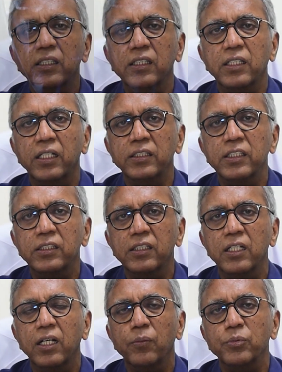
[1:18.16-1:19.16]
congestion
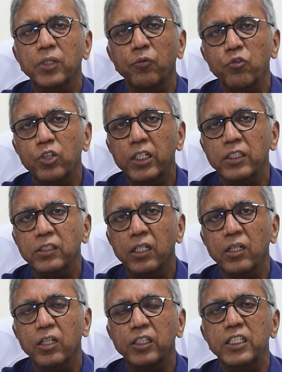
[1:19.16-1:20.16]
of suffocation,
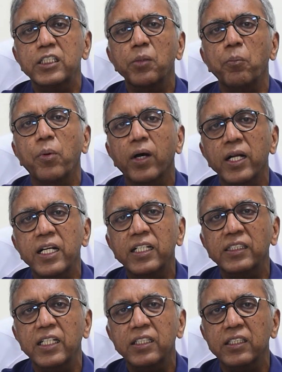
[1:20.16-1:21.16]
there is a burning
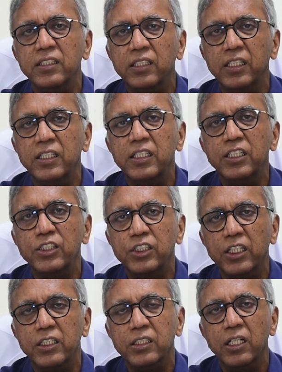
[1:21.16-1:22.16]
sensation in the
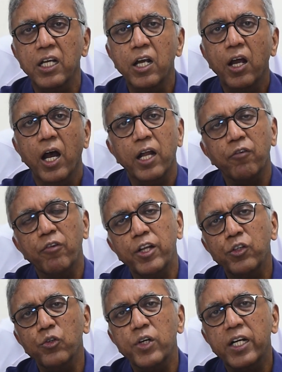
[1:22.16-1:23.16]
chest, and when
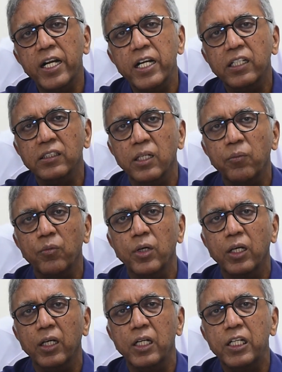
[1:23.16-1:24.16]
you drink some
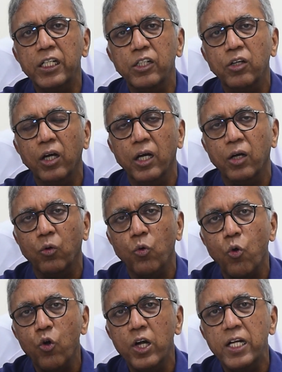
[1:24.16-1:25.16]

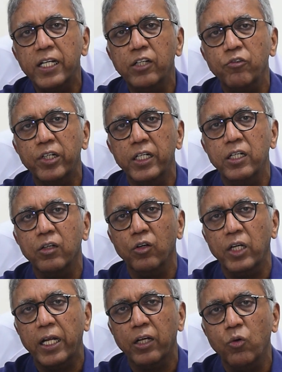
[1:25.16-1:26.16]
cold liquid
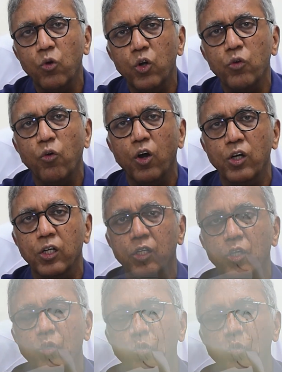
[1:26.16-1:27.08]
like cold water or